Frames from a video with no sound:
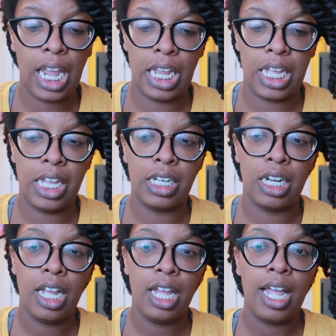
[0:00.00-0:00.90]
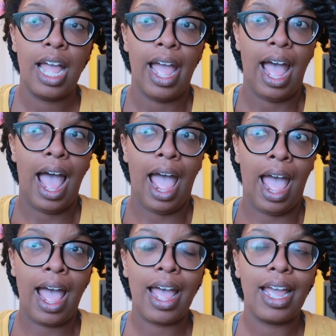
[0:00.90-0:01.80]
And
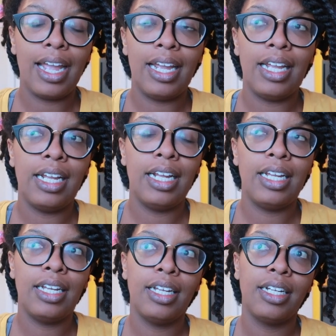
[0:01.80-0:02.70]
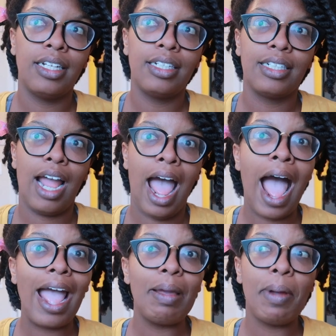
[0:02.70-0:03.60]
I,
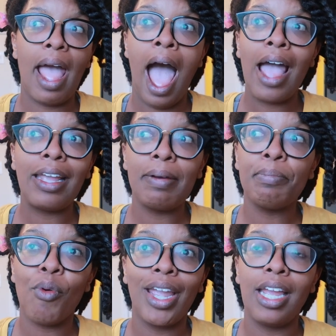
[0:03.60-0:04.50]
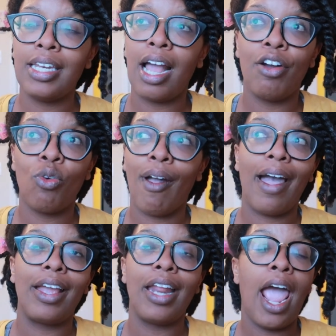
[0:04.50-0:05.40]
I, I am breaking down
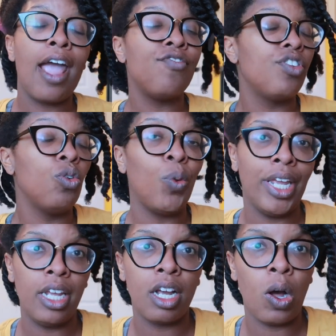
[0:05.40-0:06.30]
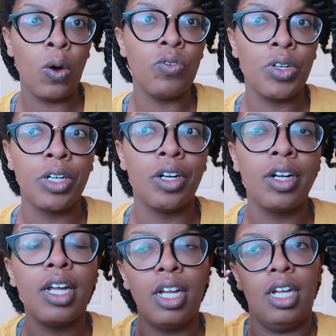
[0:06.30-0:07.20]
crying every week over